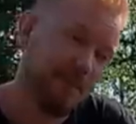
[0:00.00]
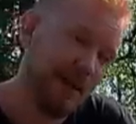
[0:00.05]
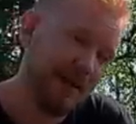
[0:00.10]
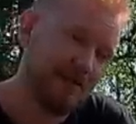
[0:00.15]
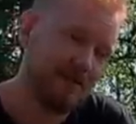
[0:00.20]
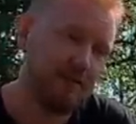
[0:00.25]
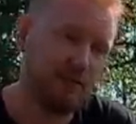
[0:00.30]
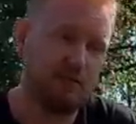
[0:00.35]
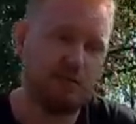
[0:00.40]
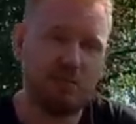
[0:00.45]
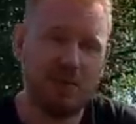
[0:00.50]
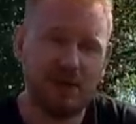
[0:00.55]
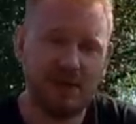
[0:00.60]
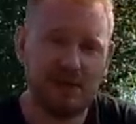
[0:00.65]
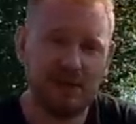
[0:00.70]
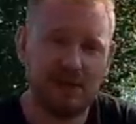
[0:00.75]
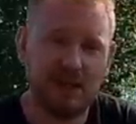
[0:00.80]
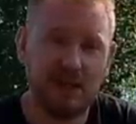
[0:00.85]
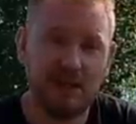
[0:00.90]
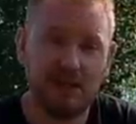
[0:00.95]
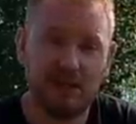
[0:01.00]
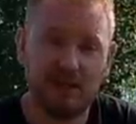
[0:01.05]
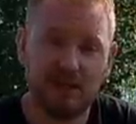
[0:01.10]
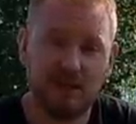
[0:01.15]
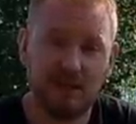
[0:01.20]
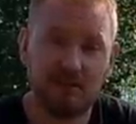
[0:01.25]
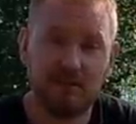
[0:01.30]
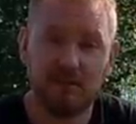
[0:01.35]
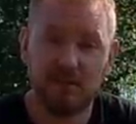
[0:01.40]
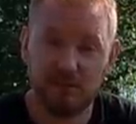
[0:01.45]
back to Spain again in
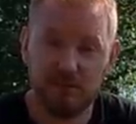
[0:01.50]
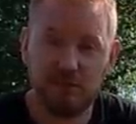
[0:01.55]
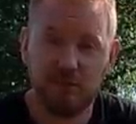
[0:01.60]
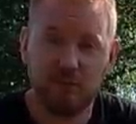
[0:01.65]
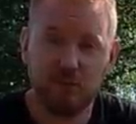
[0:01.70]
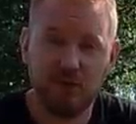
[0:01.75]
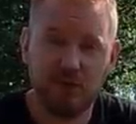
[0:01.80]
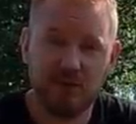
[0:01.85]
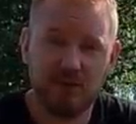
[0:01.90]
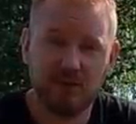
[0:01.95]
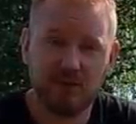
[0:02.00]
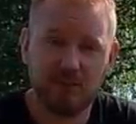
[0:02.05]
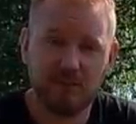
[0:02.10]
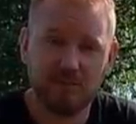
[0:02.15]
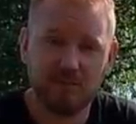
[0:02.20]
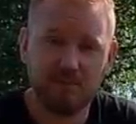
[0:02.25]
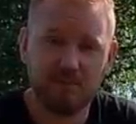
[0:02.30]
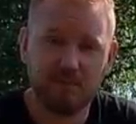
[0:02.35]
a few weeks.